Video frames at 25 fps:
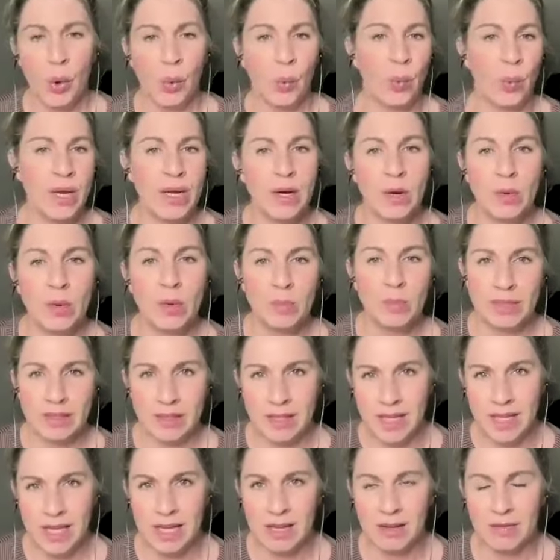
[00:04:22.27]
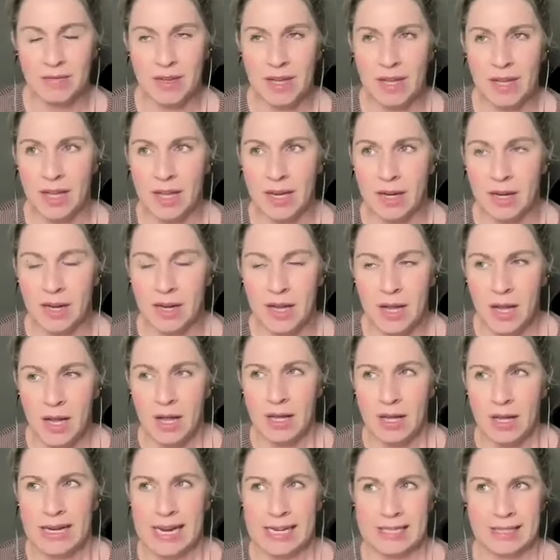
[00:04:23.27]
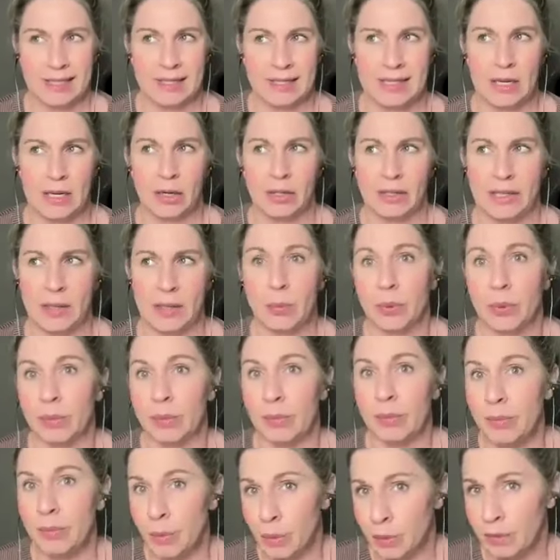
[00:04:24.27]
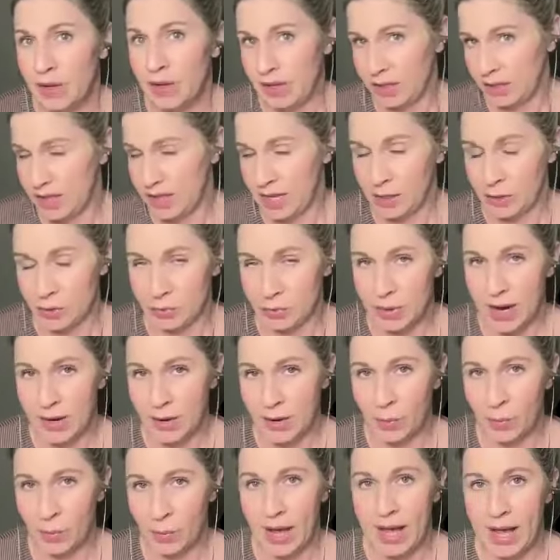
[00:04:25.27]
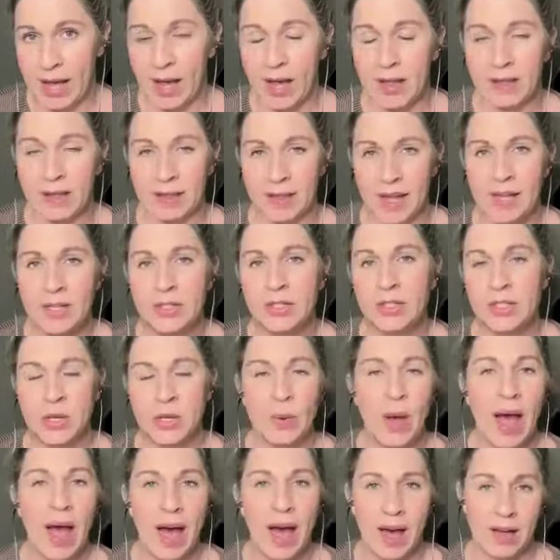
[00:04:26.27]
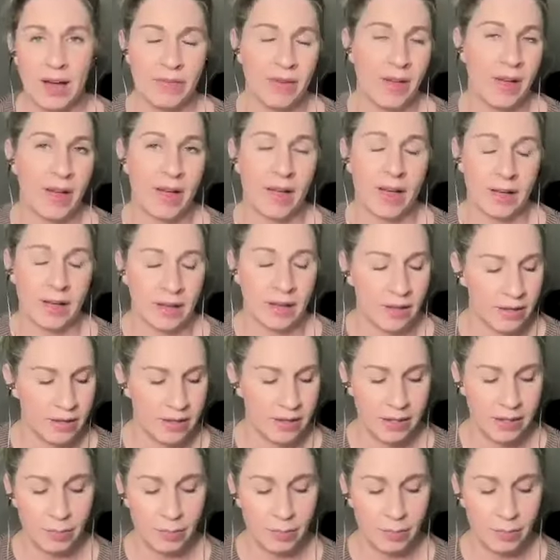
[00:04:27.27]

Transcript: we don't believe in necessarily removing things right away unless you have a